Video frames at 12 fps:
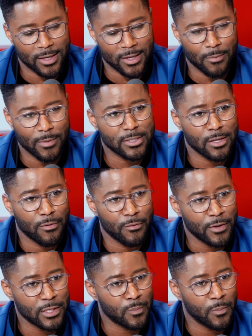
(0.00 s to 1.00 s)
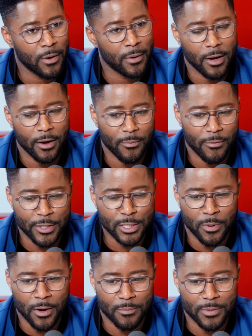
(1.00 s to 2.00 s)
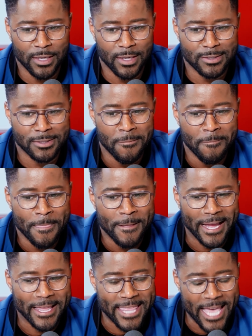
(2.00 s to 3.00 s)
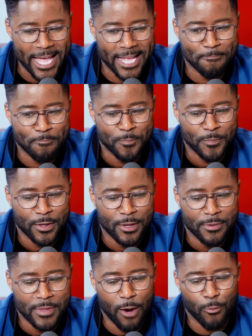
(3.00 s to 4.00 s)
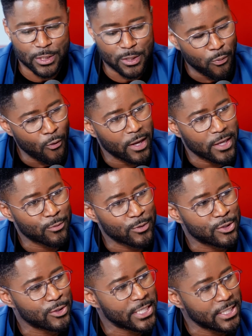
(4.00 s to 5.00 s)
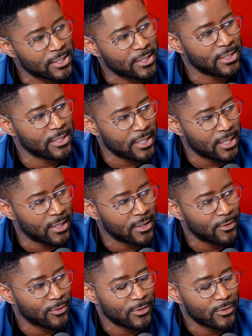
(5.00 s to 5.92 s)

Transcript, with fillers: kind of gave myself a fist pump because like that was the point. It was strategically done.